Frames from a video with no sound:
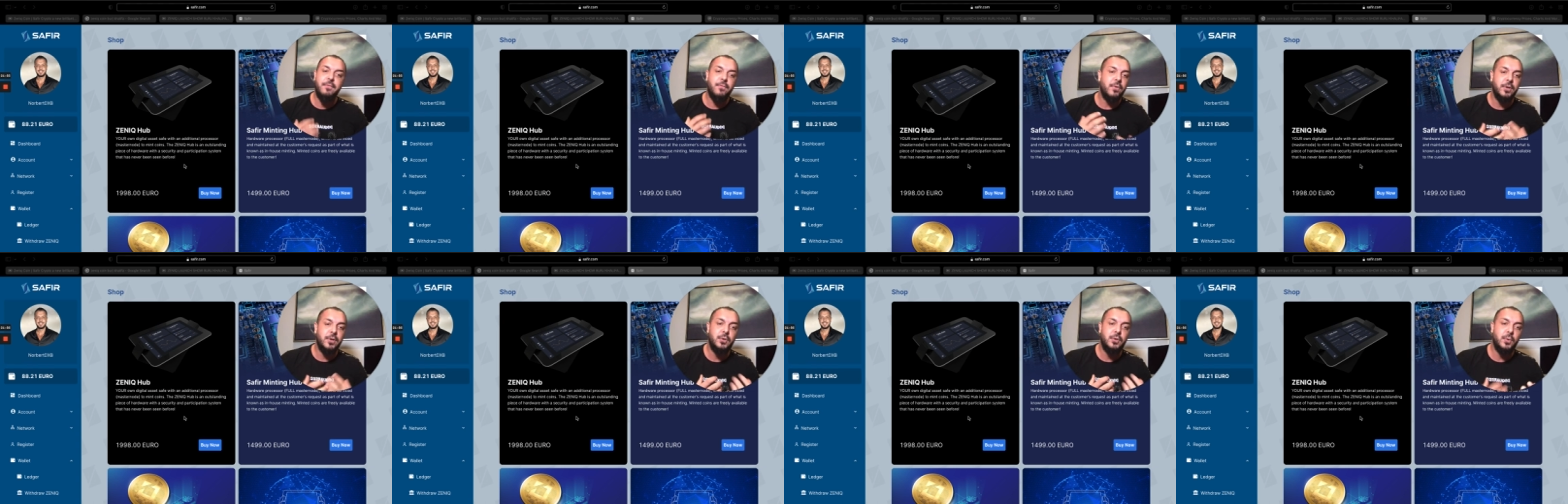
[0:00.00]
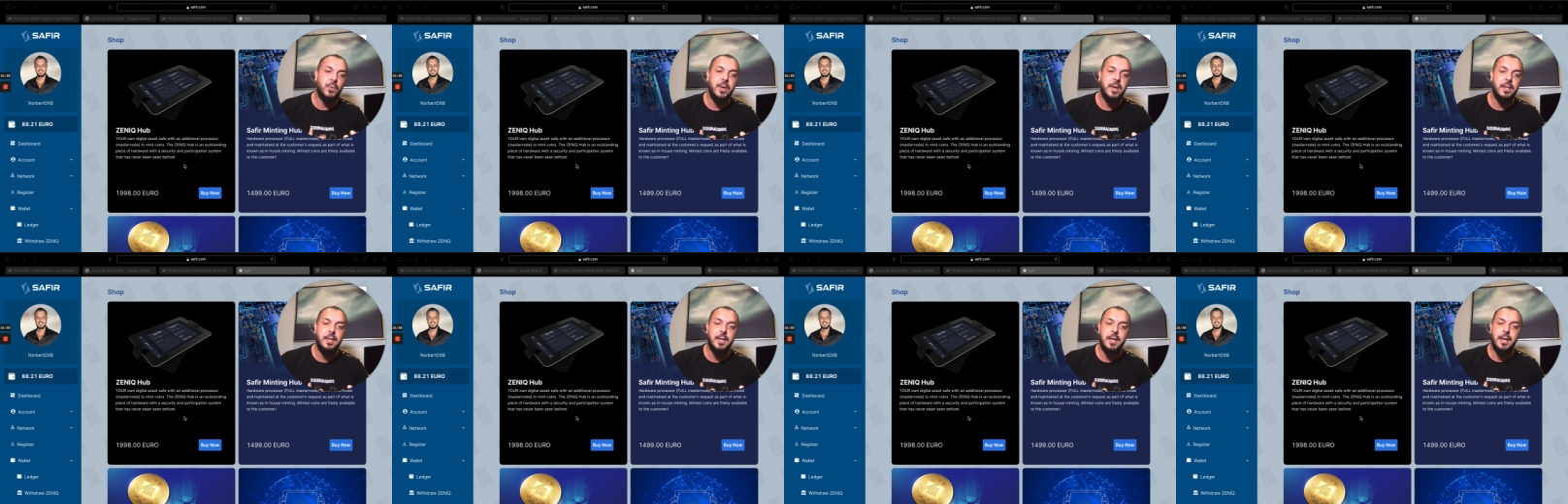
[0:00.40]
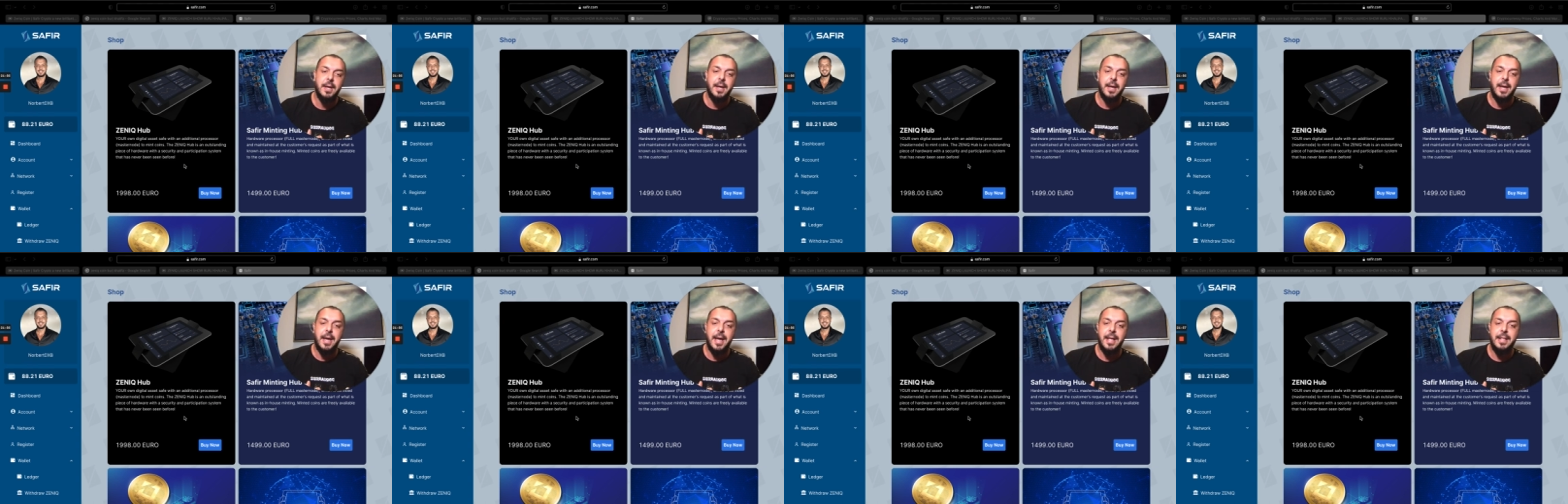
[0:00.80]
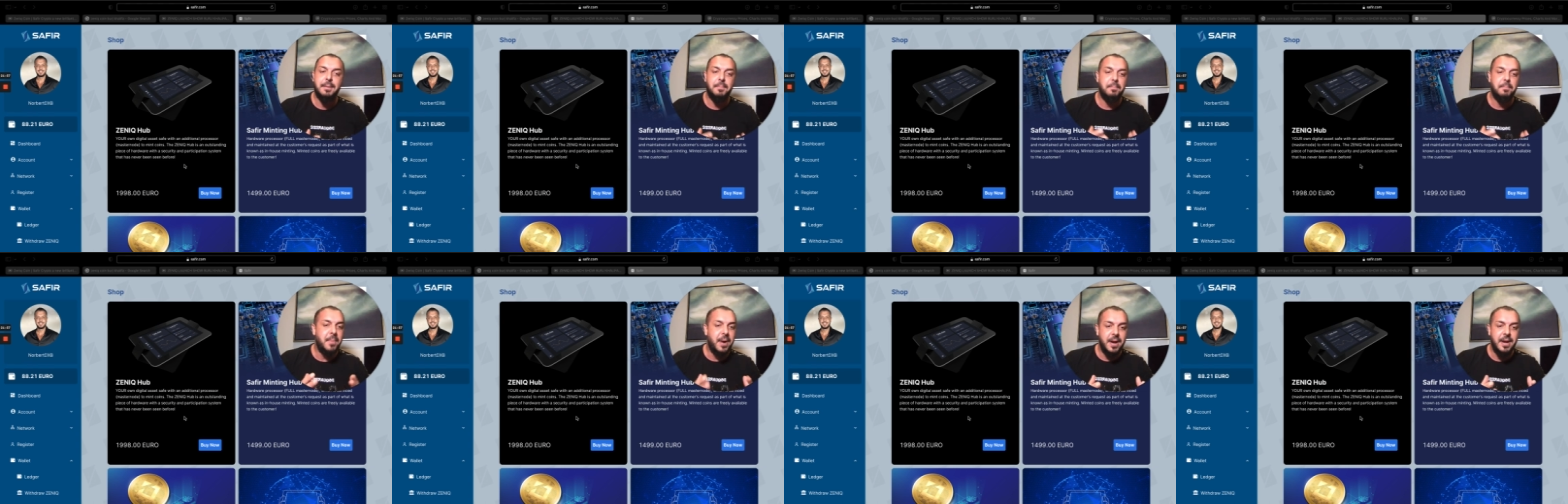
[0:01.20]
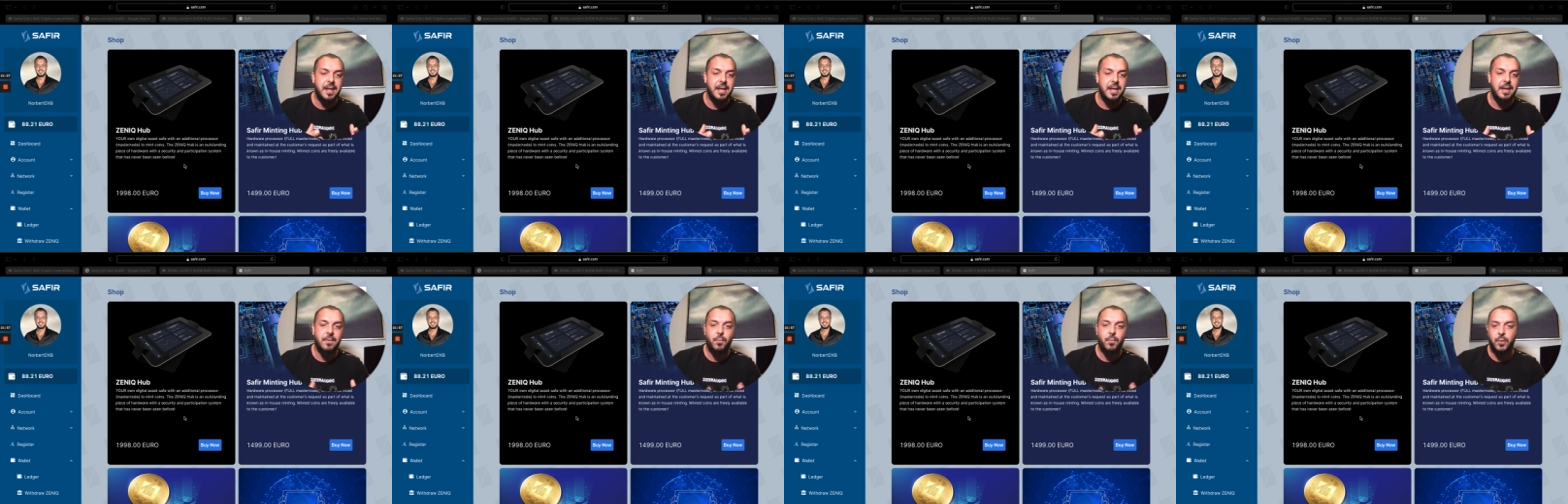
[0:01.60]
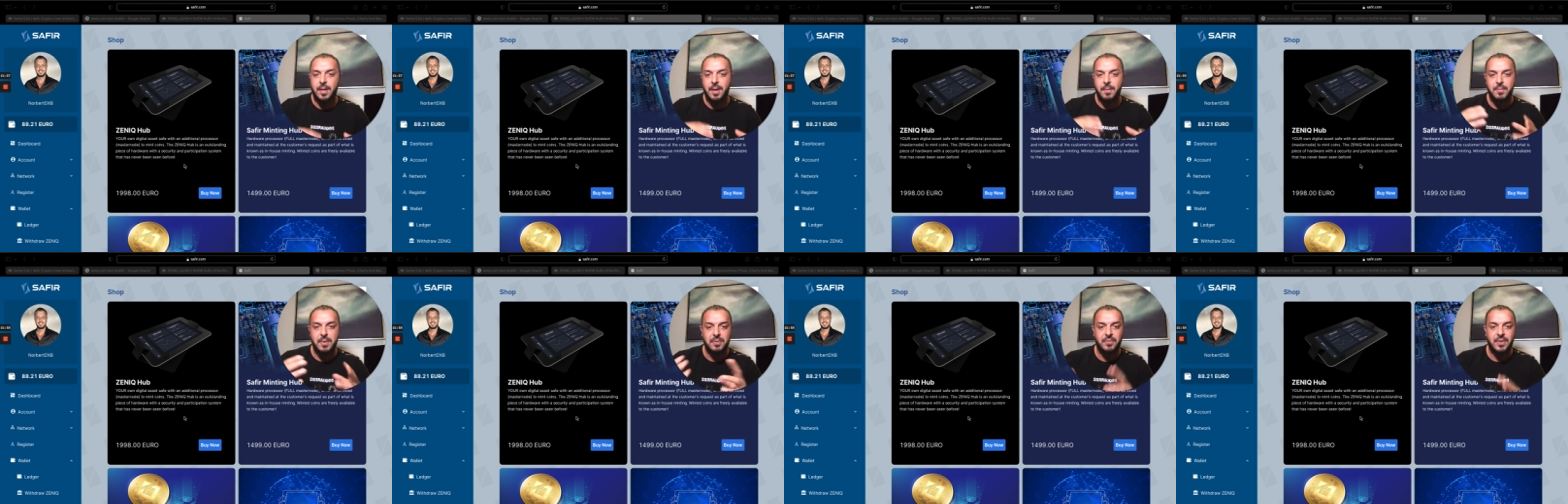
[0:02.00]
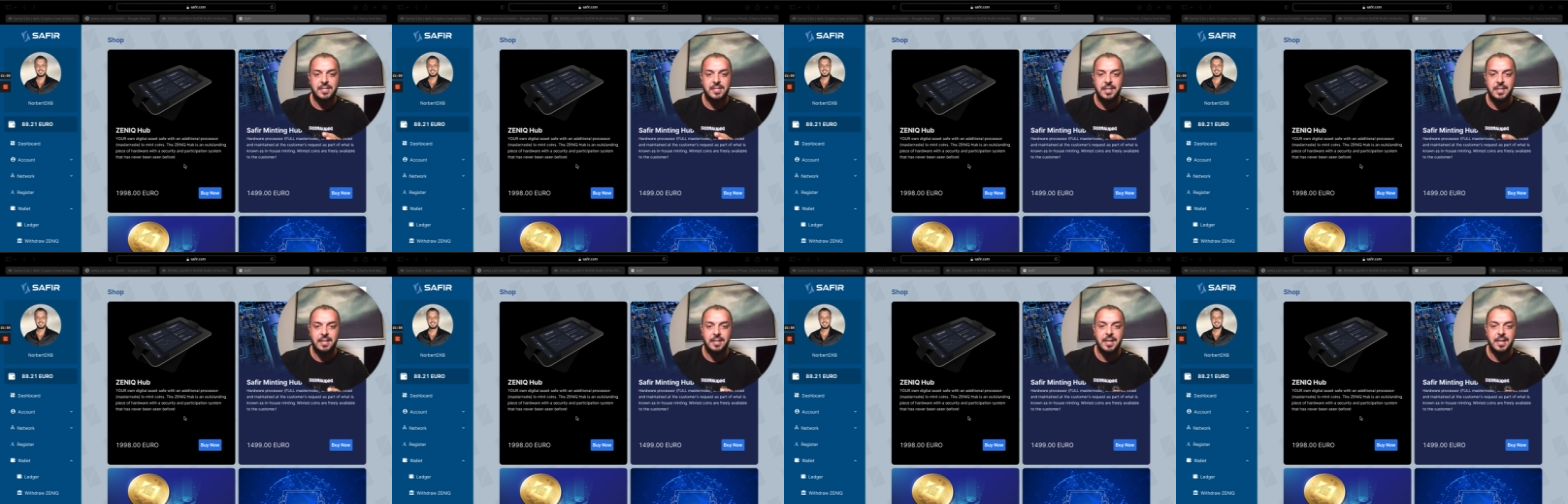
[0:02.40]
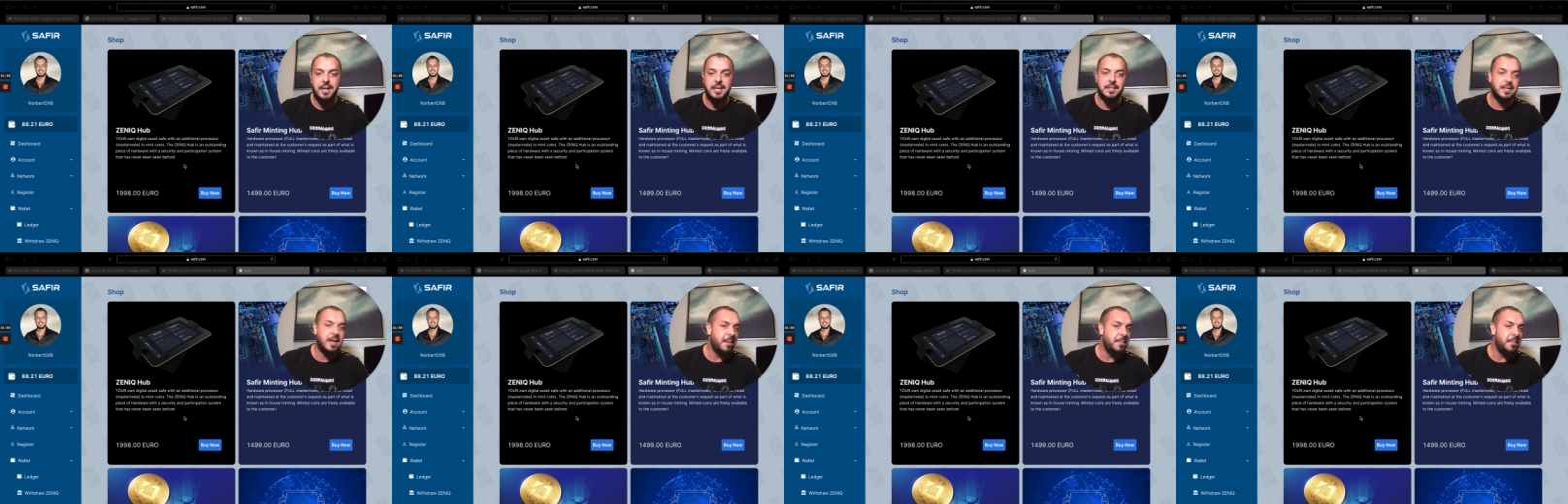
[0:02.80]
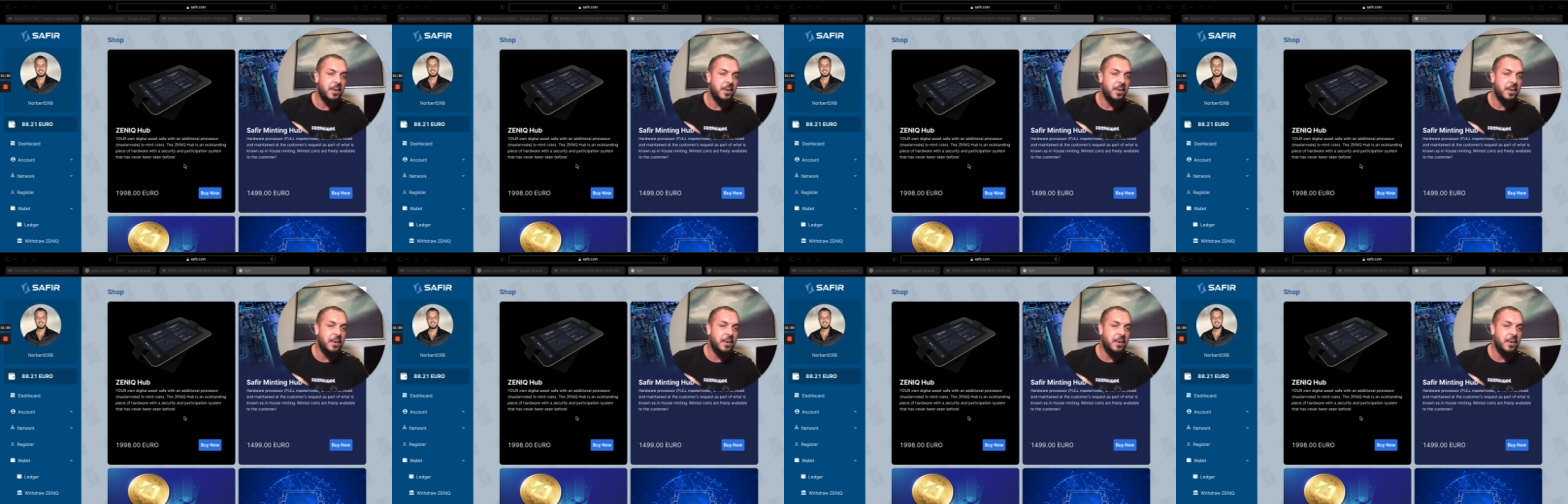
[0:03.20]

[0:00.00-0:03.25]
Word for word: to do it, and the money what I'm investing there is coming